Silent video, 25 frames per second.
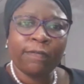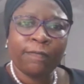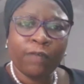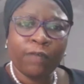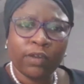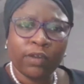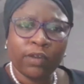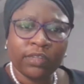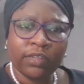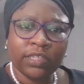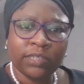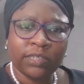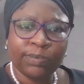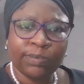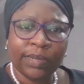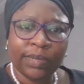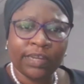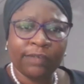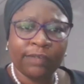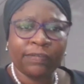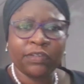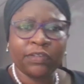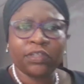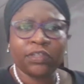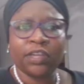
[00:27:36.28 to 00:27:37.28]
for this
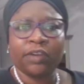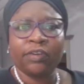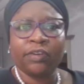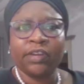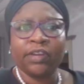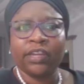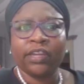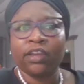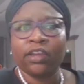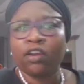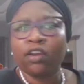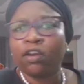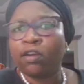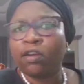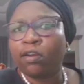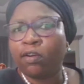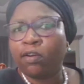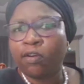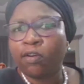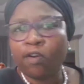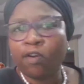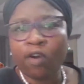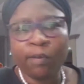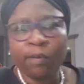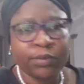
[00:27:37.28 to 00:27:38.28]
beneficiary
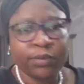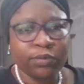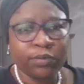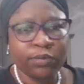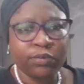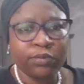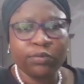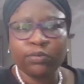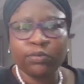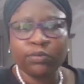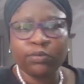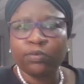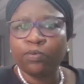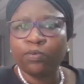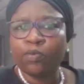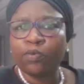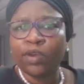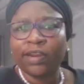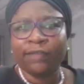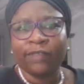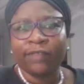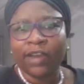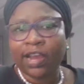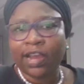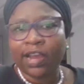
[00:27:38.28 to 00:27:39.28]
up to
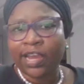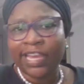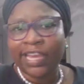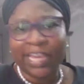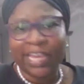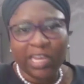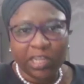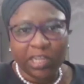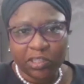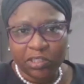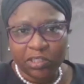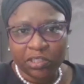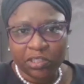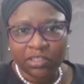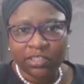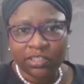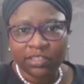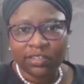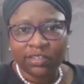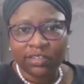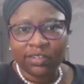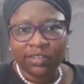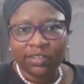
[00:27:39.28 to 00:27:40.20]
whatever age.